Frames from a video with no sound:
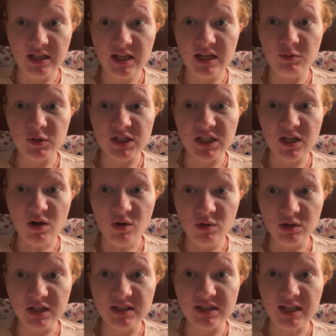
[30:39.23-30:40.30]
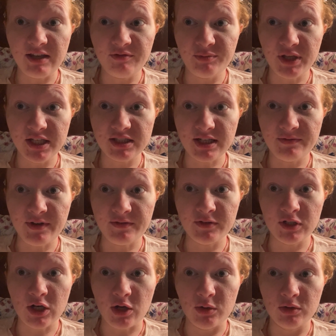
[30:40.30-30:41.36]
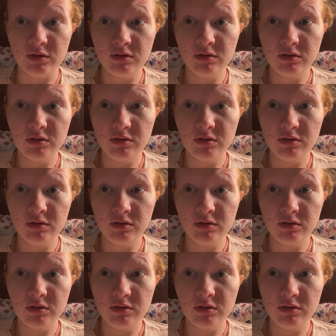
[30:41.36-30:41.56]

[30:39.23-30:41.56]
It was the only safe place I've ever known.